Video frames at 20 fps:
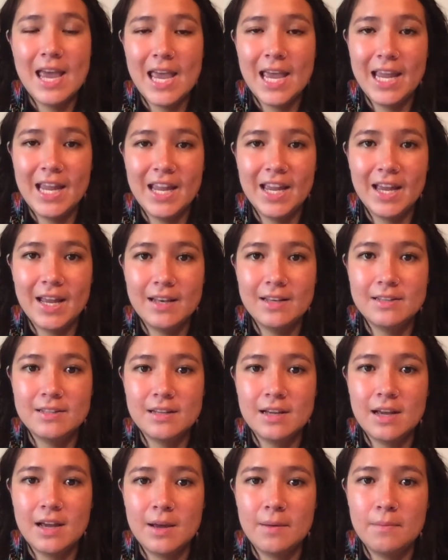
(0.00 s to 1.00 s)
and
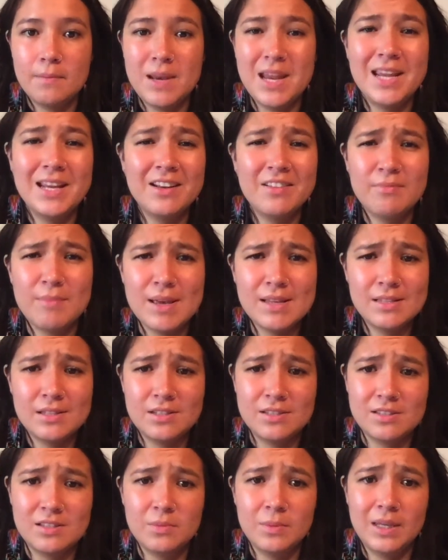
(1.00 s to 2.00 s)
negative
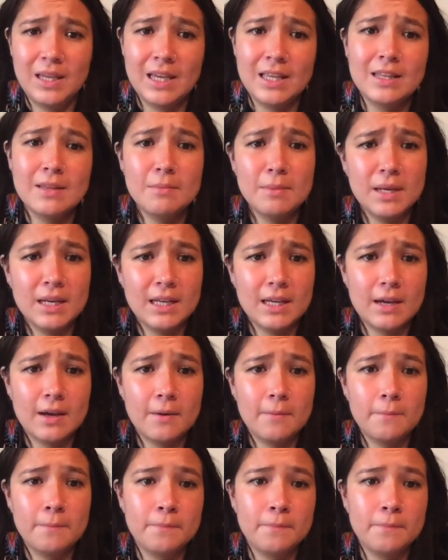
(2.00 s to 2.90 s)
messages that we get in the media?